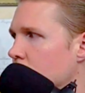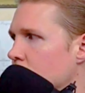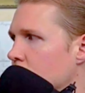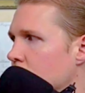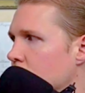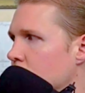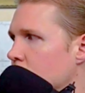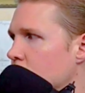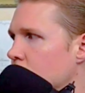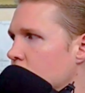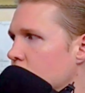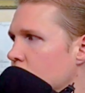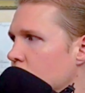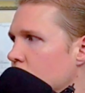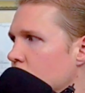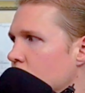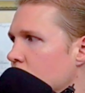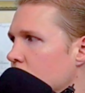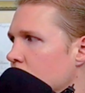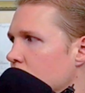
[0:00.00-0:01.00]

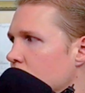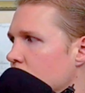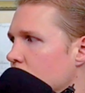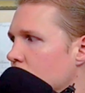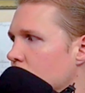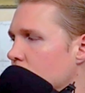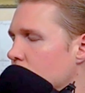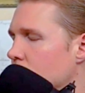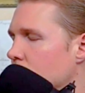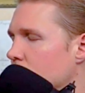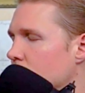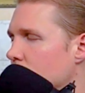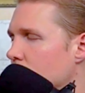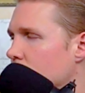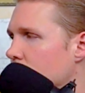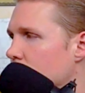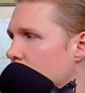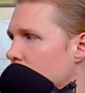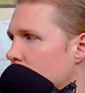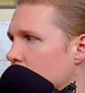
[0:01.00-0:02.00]

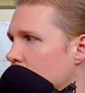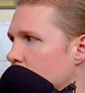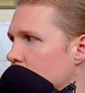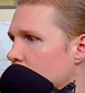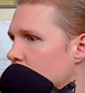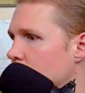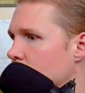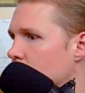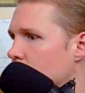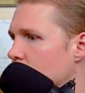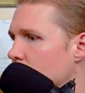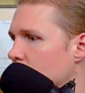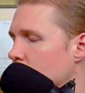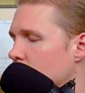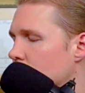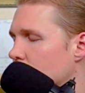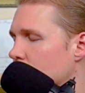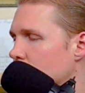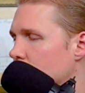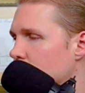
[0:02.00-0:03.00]

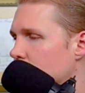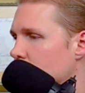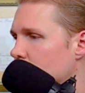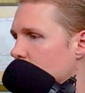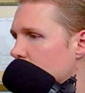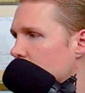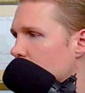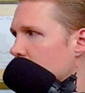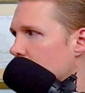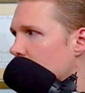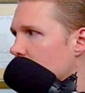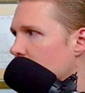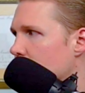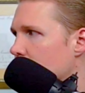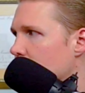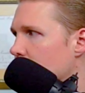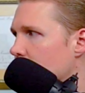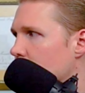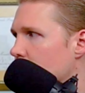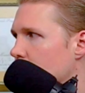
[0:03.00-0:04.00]

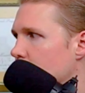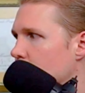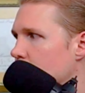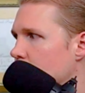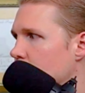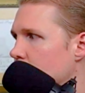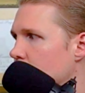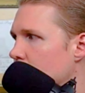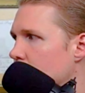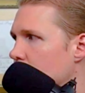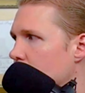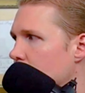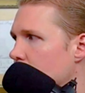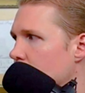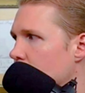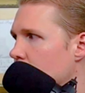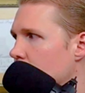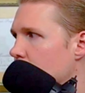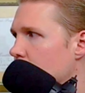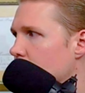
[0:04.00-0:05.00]

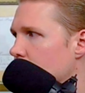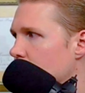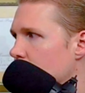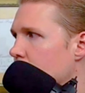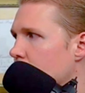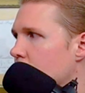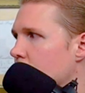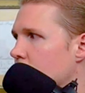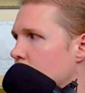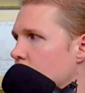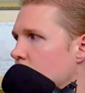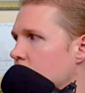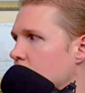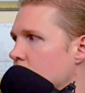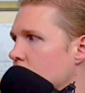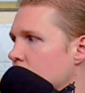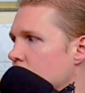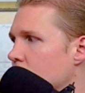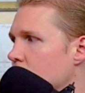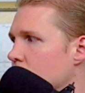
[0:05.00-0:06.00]

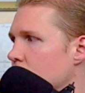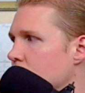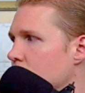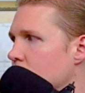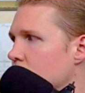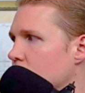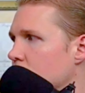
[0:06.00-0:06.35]
This person isn't speaking.